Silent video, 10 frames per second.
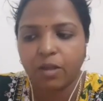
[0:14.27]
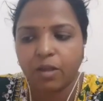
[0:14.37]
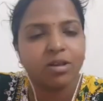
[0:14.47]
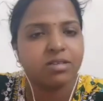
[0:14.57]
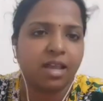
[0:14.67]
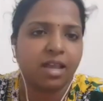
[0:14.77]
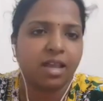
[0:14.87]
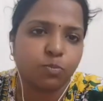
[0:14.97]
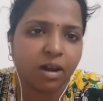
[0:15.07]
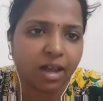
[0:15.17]
was
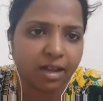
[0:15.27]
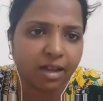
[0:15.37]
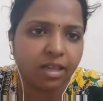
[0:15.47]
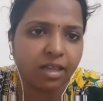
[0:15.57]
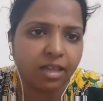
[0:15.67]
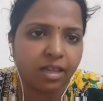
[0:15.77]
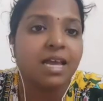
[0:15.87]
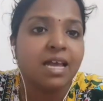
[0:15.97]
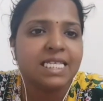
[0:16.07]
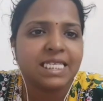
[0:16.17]
explaining
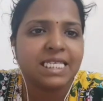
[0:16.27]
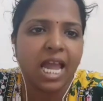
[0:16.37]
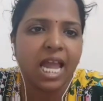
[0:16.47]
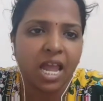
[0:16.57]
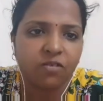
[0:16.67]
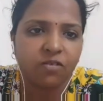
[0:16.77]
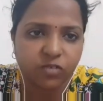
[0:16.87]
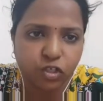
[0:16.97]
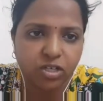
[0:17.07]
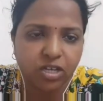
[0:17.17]

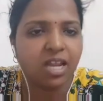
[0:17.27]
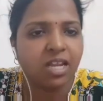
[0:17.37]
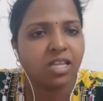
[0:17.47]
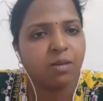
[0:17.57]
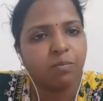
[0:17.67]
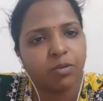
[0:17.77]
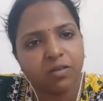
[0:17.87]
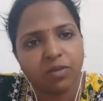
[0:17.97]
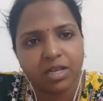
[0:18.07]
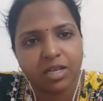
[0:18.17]
CFG in the
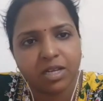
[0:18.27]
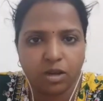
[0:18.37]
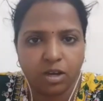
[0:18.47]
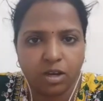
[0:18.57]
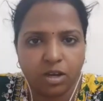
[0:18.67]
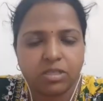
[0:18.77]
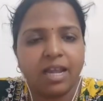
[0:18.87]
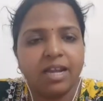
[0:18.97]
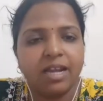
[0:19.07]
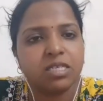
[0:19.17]
previous videos.
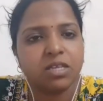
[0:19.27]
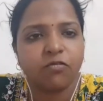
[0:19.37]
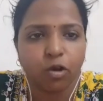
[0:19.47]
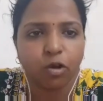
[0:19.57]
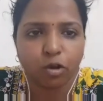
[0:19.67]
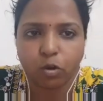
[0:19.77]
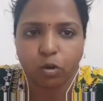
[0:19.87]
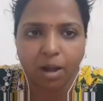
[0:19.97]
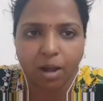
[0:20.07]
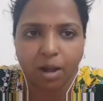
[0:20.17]
It is a
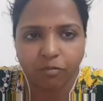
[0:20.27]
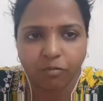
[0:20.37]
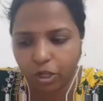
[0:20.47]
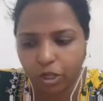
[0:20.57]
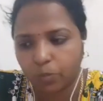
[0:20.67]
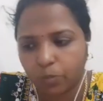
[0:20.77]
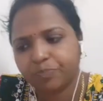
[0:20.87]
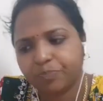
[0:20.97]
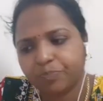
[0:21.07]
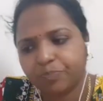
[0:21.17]
follow-up video.
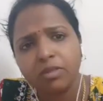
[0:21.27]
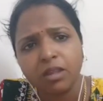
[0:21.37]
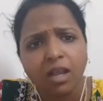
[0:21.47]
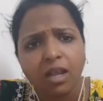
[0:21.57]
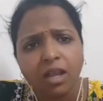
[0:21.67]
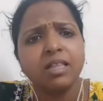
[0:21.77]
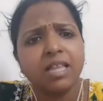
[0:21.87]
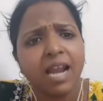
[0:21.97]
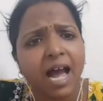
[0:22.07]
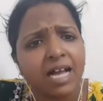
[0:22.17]
And in
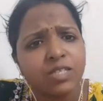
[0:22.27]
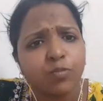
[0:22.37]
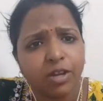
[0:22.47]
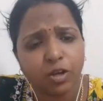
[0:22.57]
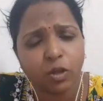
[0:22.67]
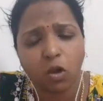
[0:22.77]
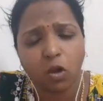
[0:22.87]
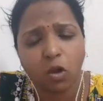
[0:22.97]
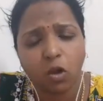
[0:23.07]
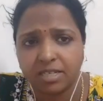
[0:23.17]
the last video, I
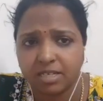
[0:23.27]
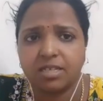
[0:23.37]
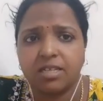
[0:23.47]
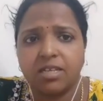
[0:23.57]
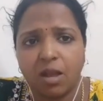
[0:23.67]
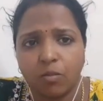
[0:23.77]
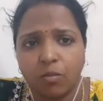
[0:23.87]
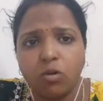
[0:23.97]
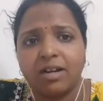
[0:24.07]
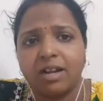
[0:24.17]
was discussing
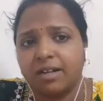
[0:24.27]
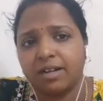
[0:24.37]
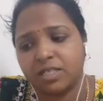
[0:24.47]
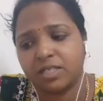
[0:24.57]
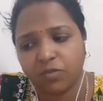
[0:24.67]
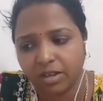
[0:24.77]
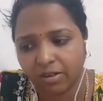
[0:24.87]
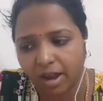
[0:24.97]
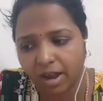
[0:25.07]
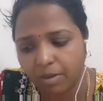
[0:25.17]
about context-free
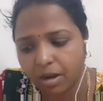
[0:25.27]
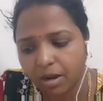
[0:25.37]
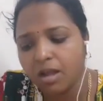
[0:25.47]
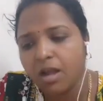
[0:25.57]
grammar